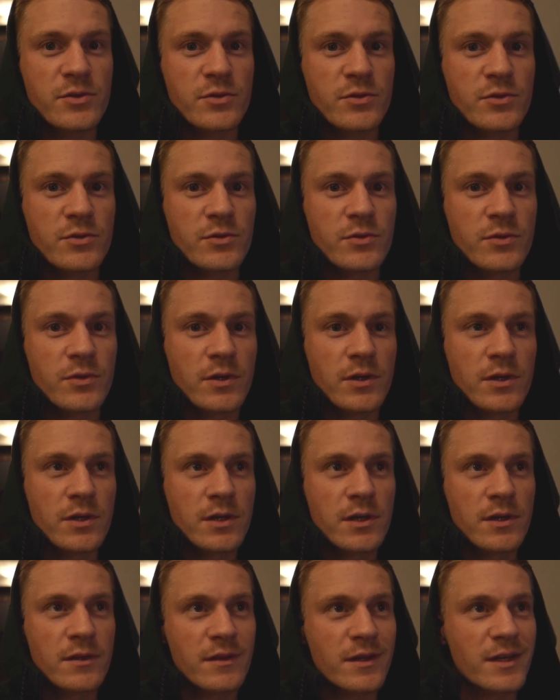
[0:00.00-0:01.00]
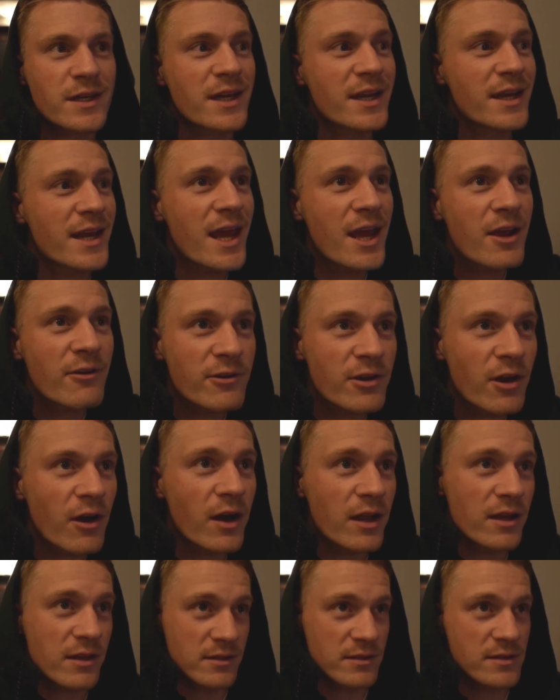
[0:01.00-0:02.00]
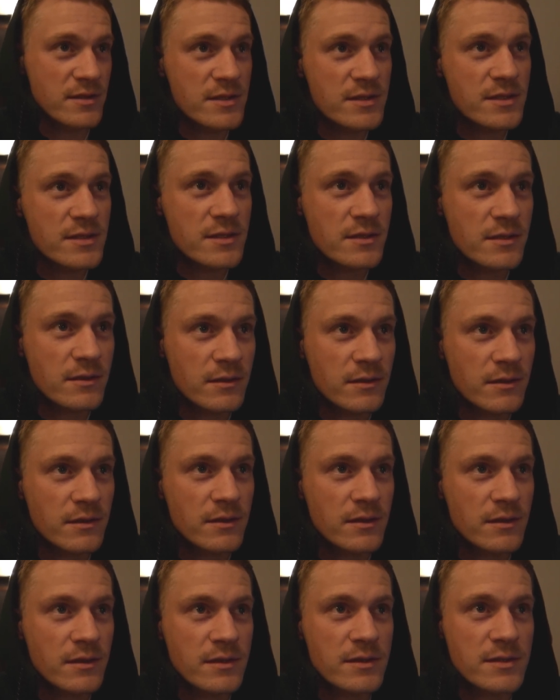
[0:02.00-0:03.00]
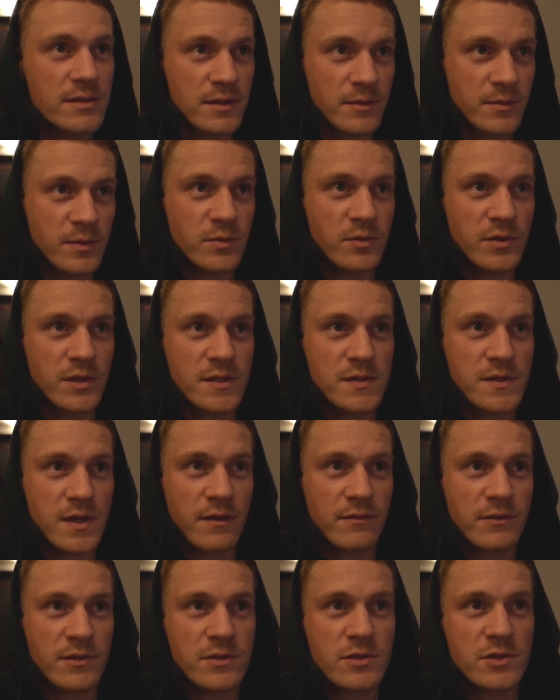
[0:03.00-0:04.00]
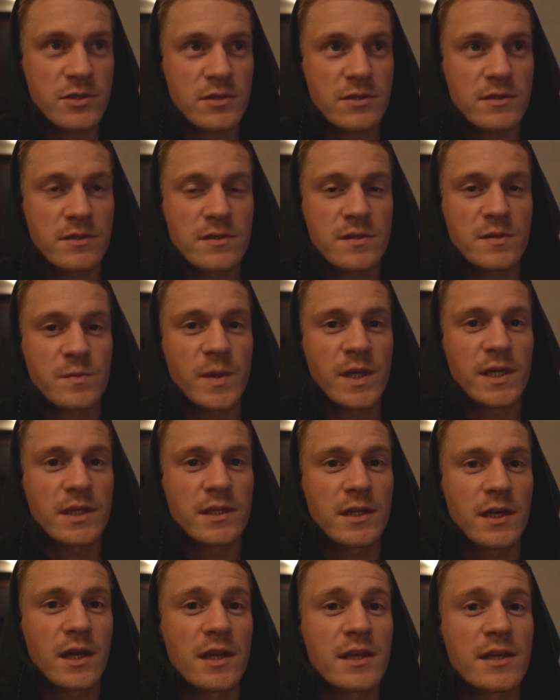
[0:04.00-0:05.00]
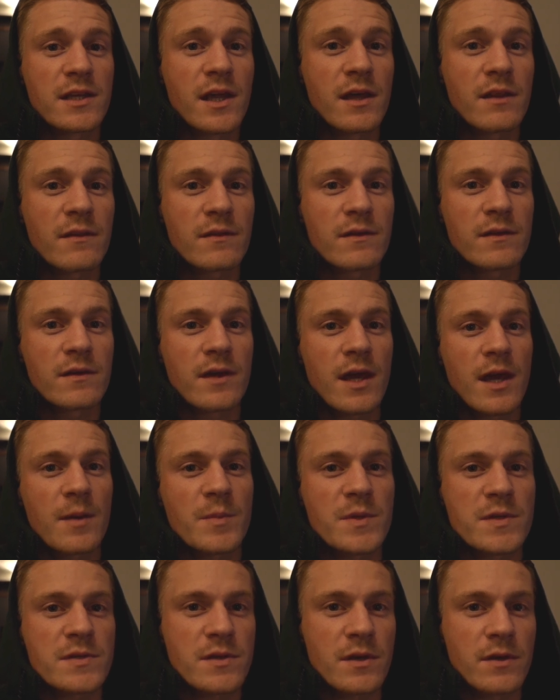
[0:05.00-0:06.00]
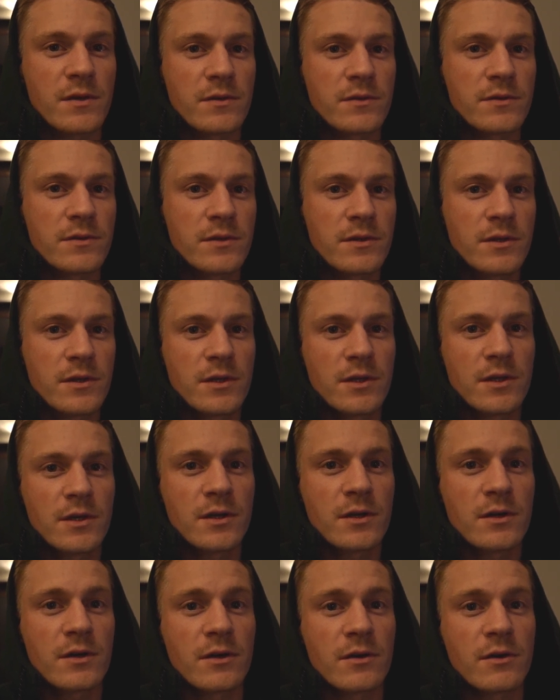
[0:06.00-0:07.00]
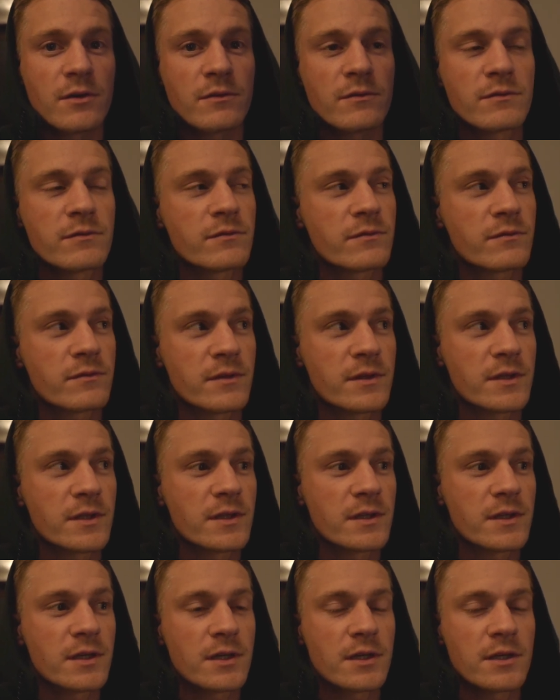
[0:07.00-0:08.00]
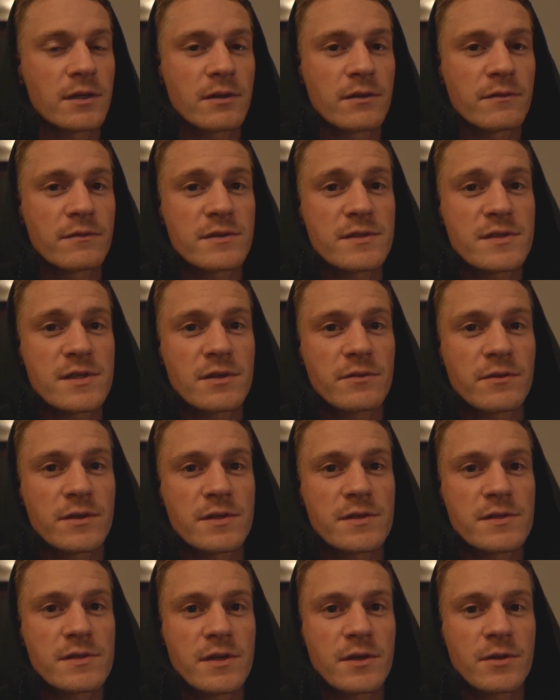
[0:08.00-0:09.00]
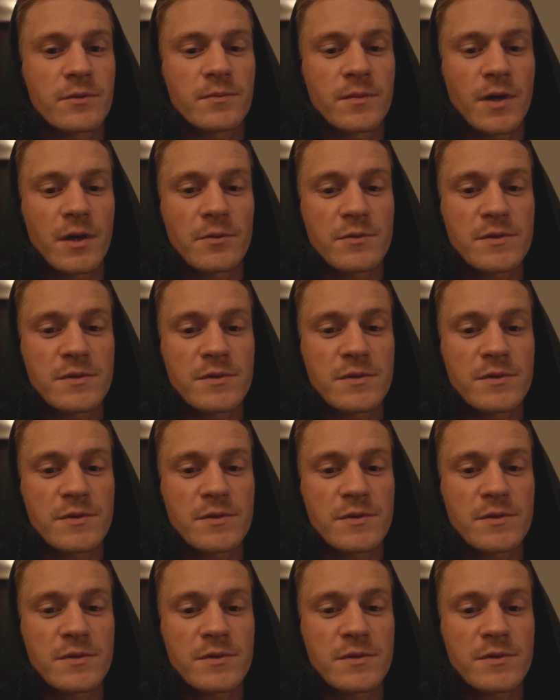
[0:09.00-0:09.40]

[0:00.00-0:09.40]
to the Canary Islands. It's gonna be pretty savage to make another episode of the uh, of the series. So I